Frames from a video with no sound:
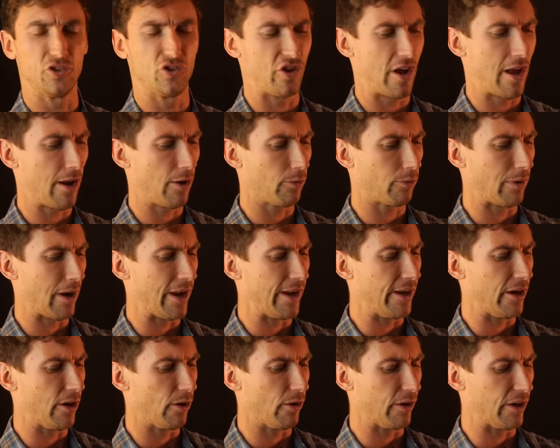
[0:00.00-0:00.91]
channel
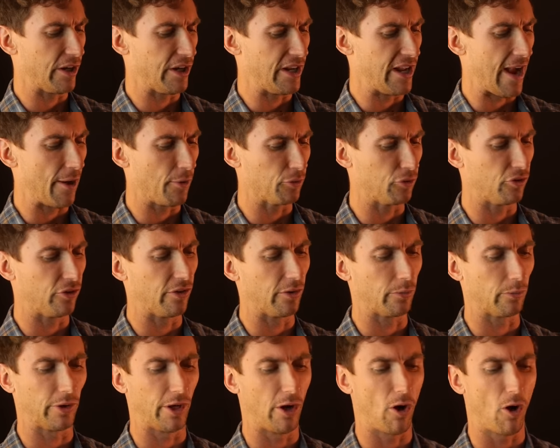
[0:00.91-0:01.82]
right here and gouged it
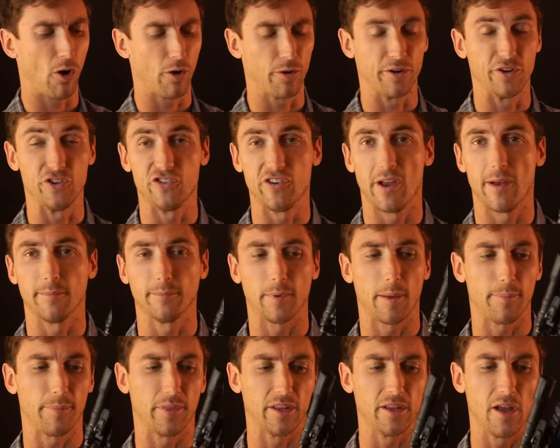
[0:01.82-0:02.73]
really hard and jammed
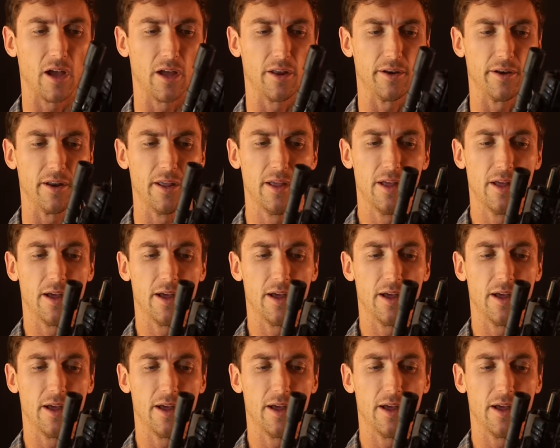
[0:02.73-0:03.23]
up the gun.